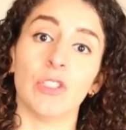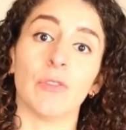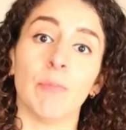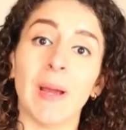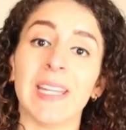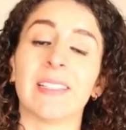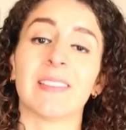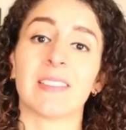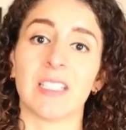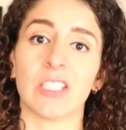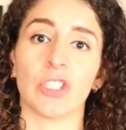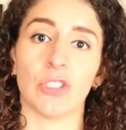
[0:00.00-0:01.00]
You've made a
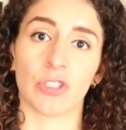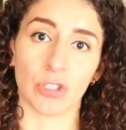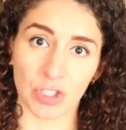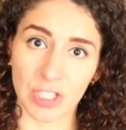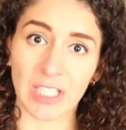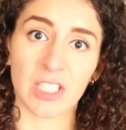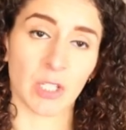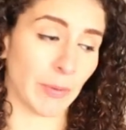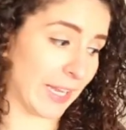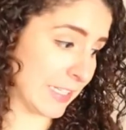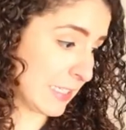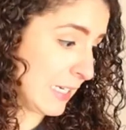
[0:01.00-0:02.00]
decision, so stick to
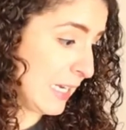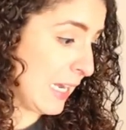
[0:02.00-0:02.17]
it.